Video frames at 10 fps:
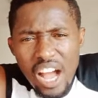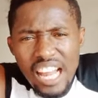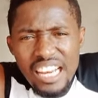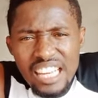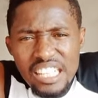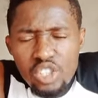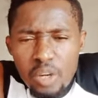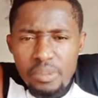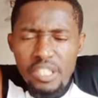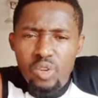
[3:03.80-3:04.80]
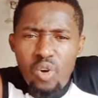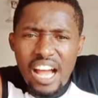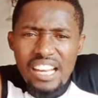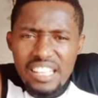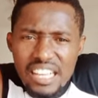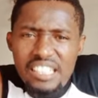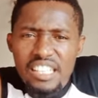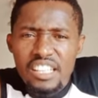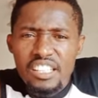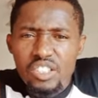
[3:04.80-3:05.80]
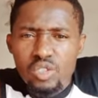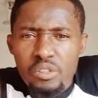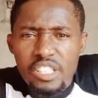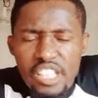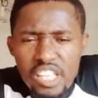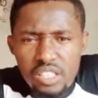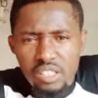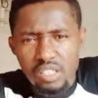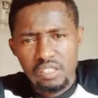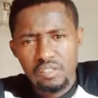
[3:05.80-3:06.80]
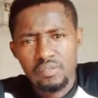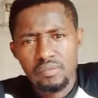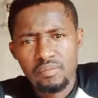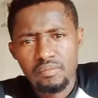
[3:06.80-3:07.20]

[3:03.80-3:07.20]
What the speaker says: Go and learn something. Go and learn some skills.